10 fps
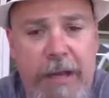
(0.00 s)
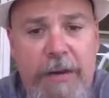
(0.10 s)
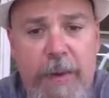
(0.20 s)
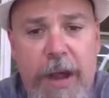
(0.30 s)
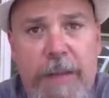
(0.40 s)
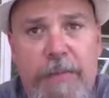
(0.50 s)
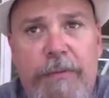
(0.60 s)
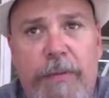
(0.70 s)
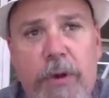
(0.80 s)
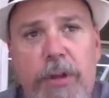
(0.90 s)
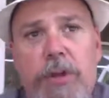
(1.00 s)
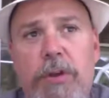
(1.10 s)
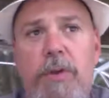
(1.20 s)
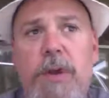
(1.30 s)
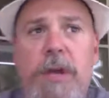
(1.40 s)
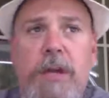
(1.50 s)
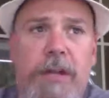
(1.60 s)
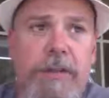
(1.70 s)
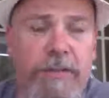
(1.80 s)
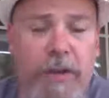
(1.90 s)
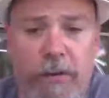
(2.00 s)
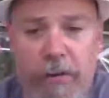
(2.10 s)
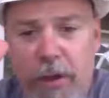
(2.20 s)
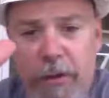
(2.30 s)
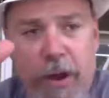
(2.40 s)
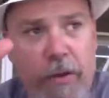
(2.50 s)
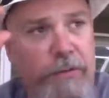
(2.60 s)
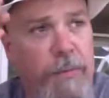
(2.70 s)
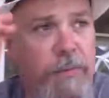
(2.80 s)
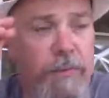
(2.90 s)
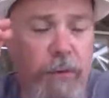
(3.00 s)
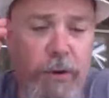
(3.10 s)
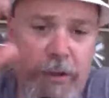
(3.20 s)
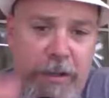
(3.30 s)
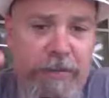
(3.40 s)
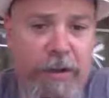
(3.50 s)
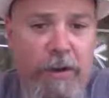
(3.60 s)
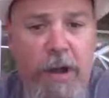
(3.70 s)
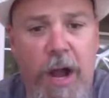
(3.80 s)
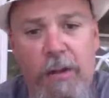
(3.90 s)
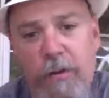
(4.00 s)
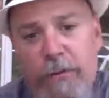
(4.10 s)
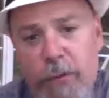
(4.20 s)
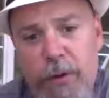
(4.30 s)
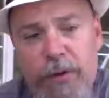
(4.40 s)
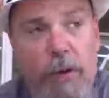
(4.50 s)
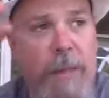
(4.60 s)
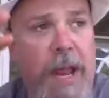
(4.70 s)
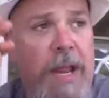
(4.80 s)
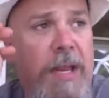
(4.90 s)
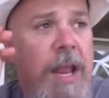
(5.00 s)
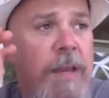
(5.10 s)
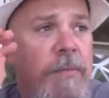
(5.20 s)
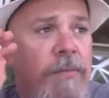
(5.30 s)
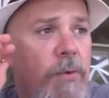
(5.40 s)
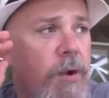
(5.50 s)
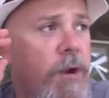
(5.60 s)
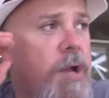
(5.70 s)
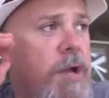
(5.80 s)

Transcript: Right before you consider logos and before you consider colors or domain names or